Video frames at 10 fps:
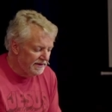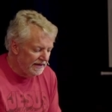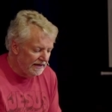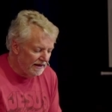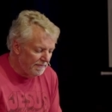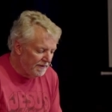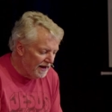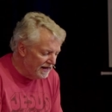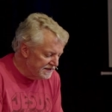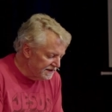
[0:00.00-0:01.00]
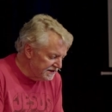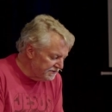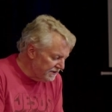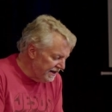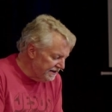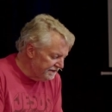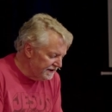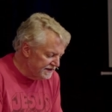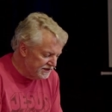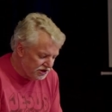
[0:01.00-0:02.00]
the apostles write of
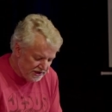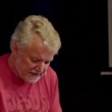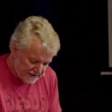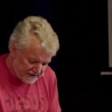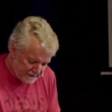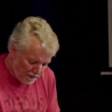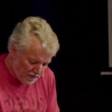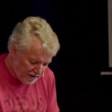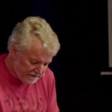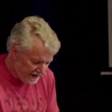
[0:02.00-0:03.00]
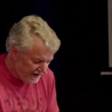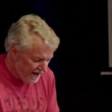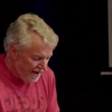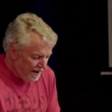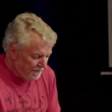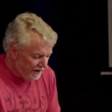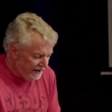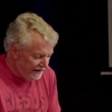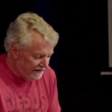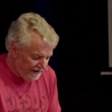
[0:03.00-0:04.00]
this, Jesus spoke of it. But
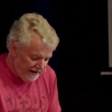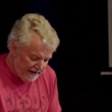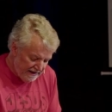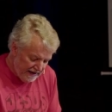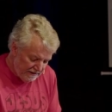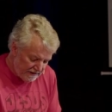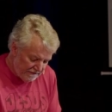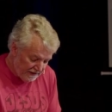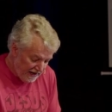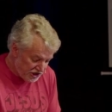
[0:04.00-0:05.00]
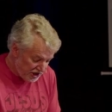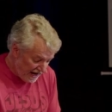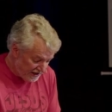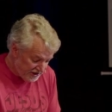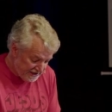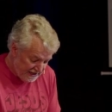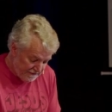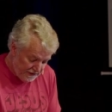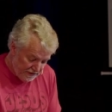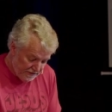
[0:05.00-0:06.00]
here in, in Revelation, I'll just
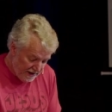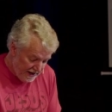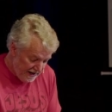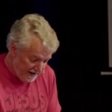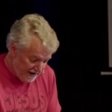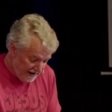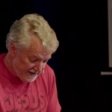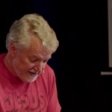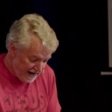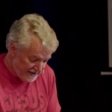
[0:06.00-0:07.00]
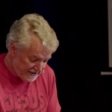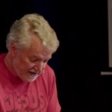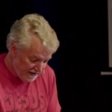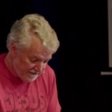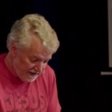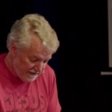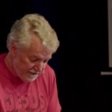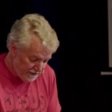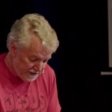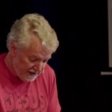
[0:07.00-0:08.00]
give you a, a taste of a
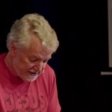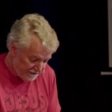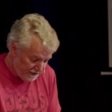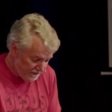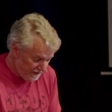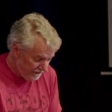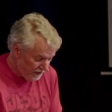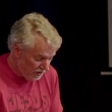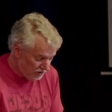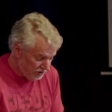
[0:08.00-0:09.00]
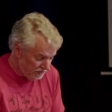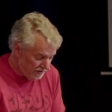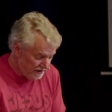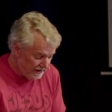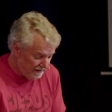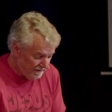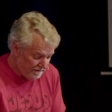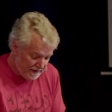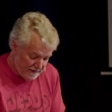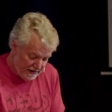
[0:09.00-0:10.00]
few things. If you, if you go to the
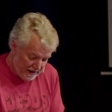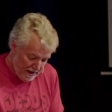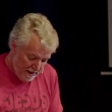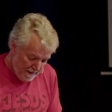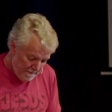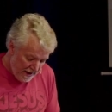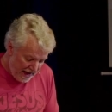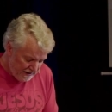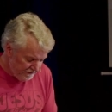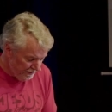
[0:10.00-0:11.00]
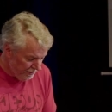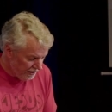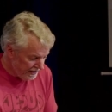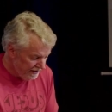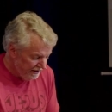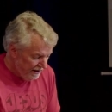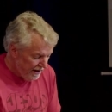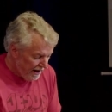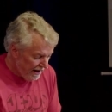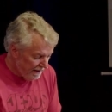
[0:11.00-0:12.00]
very back of the book,
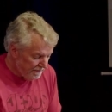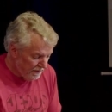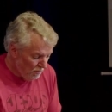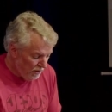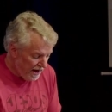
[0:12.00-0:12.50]
uh, we